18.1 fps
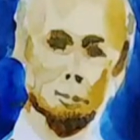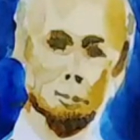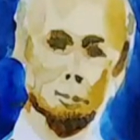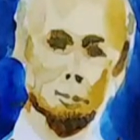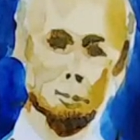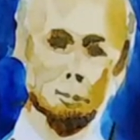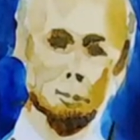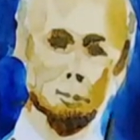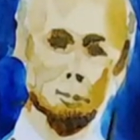
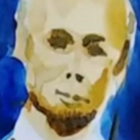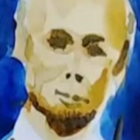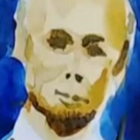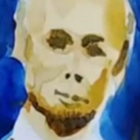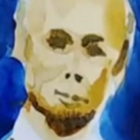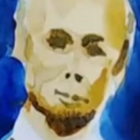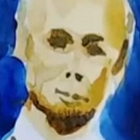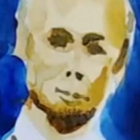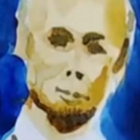
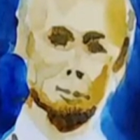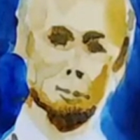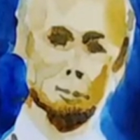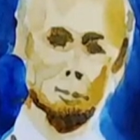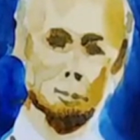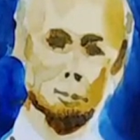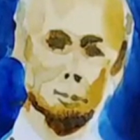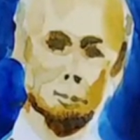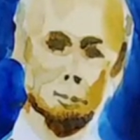
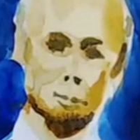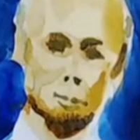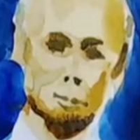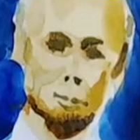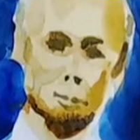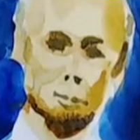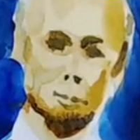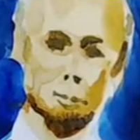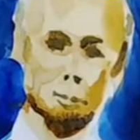
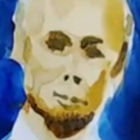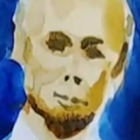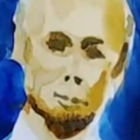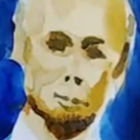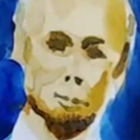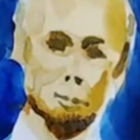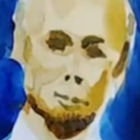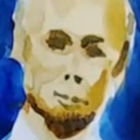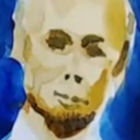
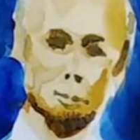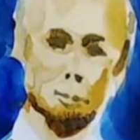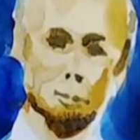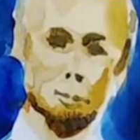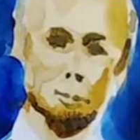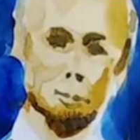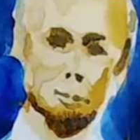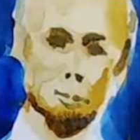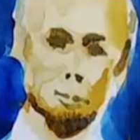
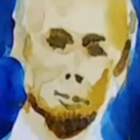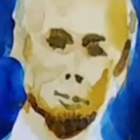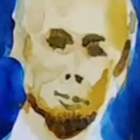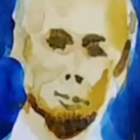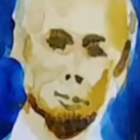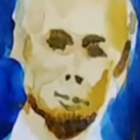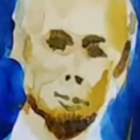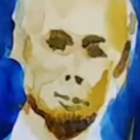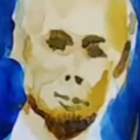
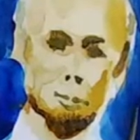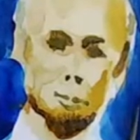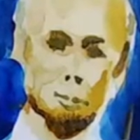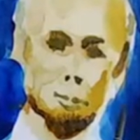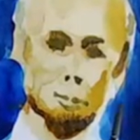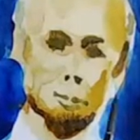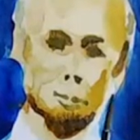The person shown says nothing.